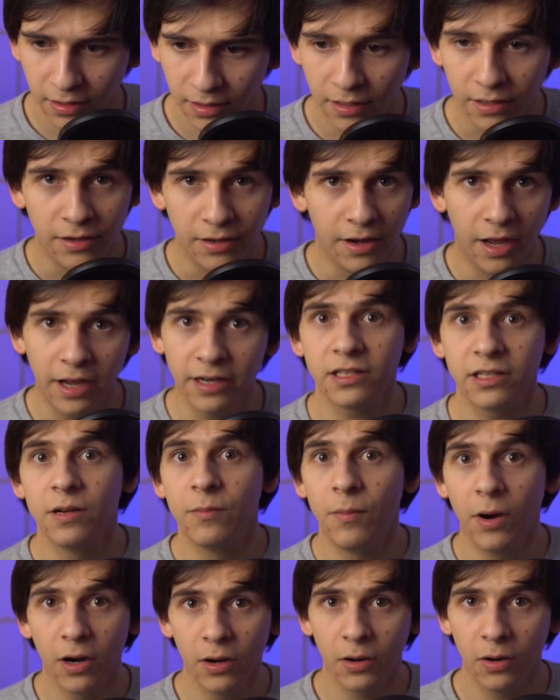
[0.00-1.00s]
Not
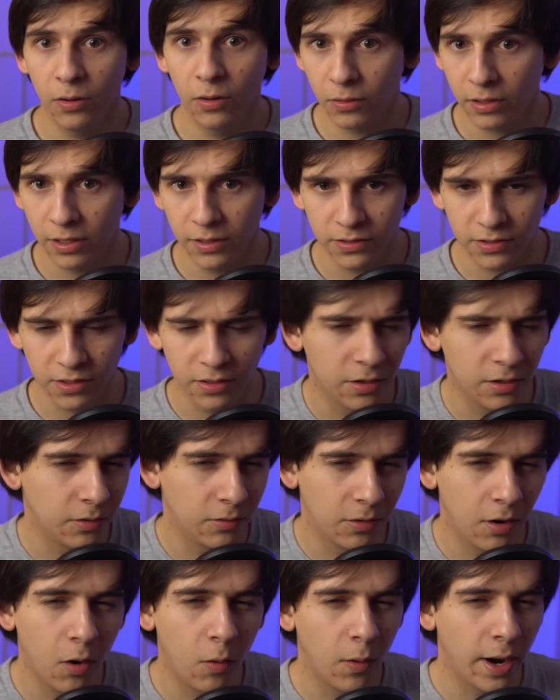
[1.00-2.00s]
tomorrow, because,
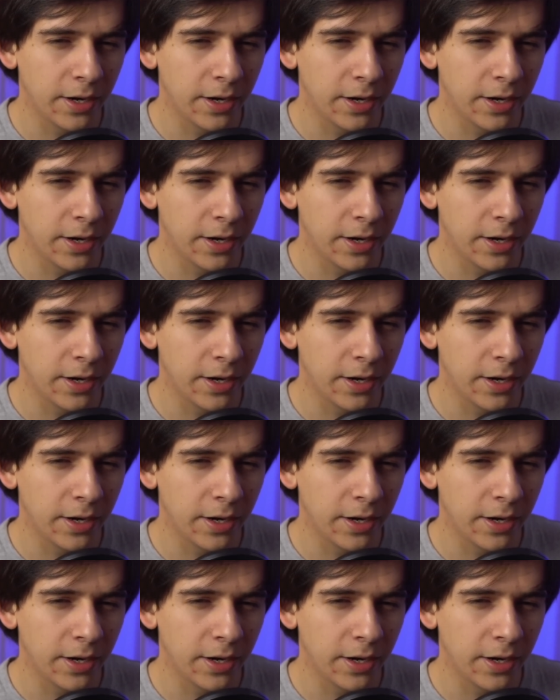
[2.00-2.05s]
oh,